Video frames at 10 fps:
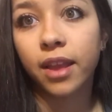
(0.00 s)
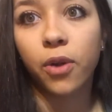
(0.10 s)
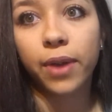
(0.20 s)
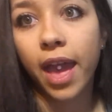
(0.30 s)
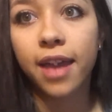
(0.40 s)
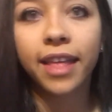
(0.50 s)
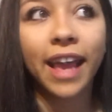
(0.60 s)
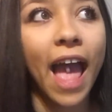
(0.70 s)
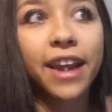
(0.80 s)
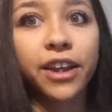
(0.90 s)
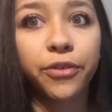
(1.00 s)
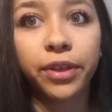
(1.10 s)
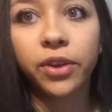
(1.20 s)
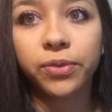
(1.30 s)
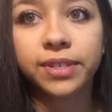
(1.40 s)
okay, like, I didn't
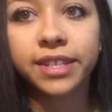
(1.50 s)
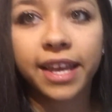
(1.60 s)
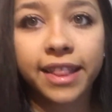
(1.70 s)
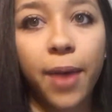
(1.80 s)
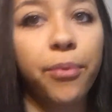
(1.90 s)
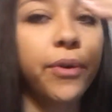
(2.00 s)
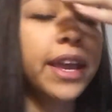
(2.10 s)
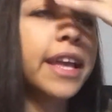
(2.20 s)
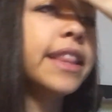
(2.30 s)
really know what to say at that point.